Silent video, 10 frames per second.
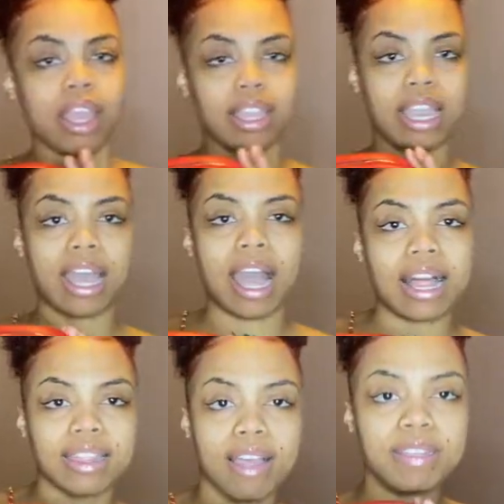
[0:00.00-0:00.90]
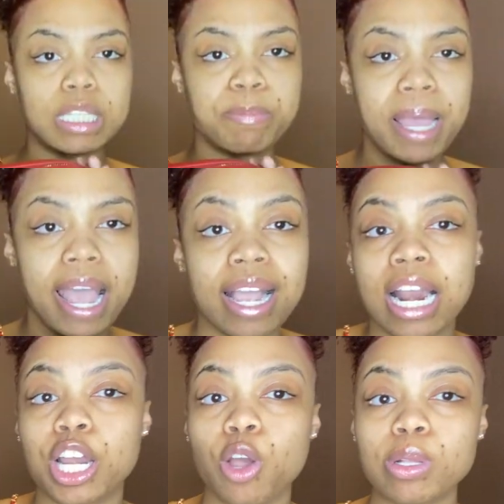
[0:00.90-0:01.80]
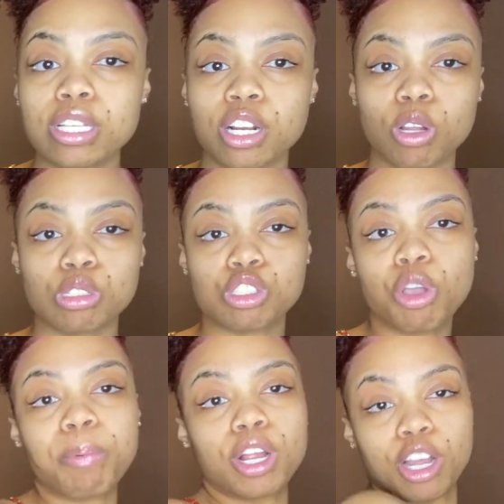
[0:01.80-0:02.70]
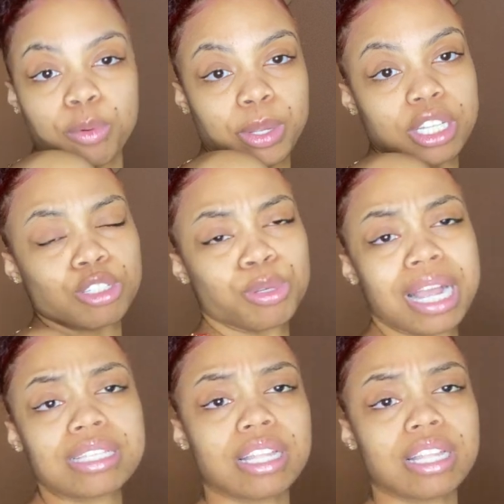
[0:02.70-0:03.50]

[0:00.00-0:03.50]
yeah, I love this bag and I know it's gonna go super good with the dress.